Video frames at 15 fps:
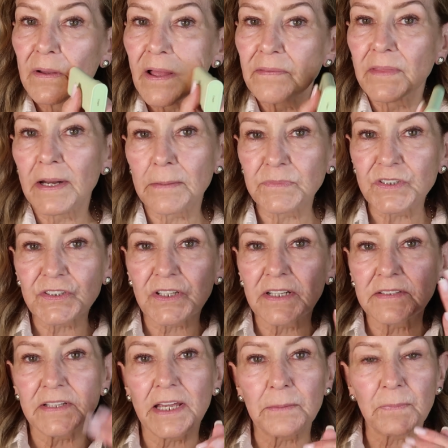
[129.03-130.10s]
And then I'm just going
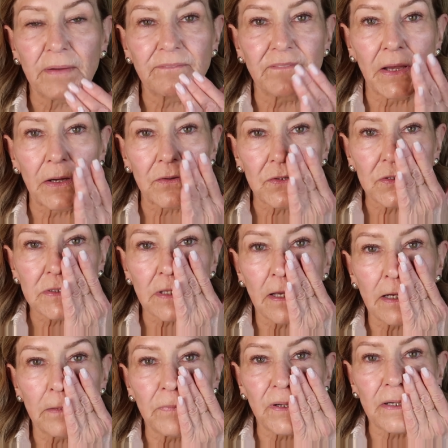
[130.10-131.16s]
to take my fingers
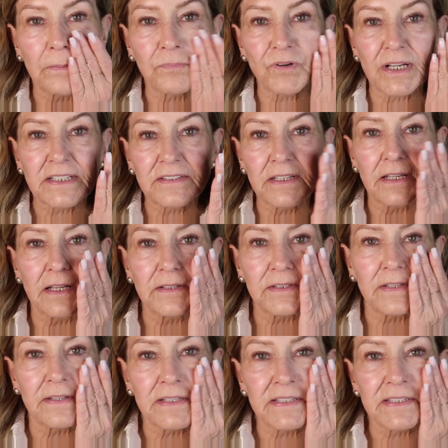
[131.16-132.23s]
and I'm going to press it into the